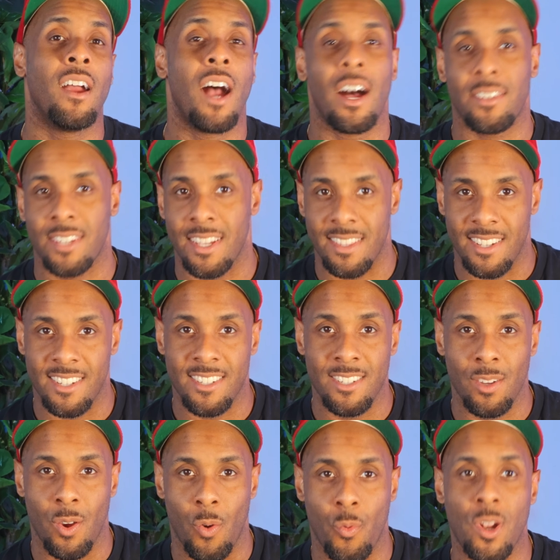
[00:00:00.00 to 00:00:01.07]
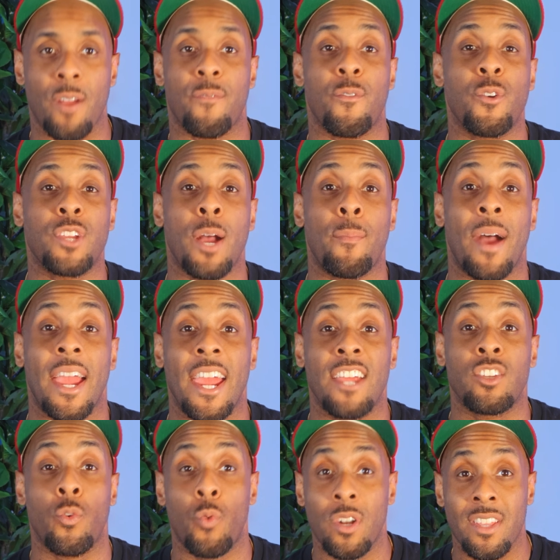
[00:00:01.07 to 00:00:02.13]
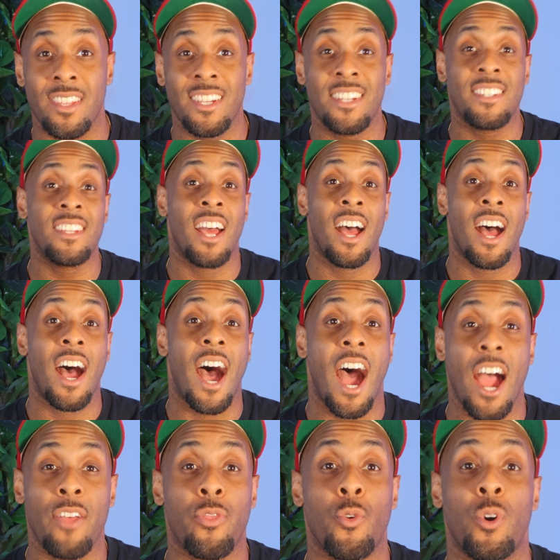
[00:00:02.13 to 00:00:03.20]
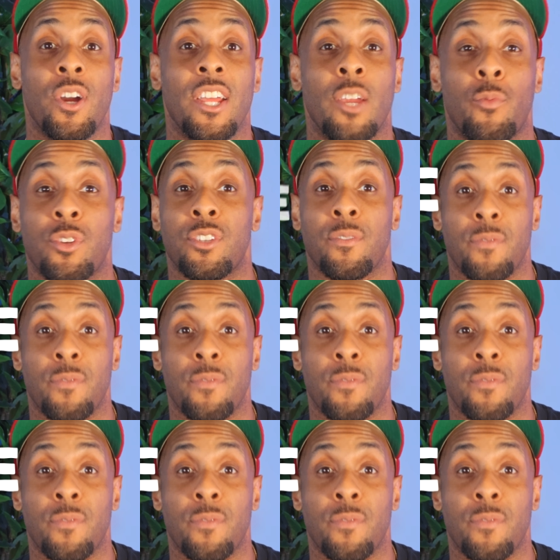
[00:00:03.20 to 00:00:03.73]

I'll say this, when I first got my hands on one of these, I thought it was the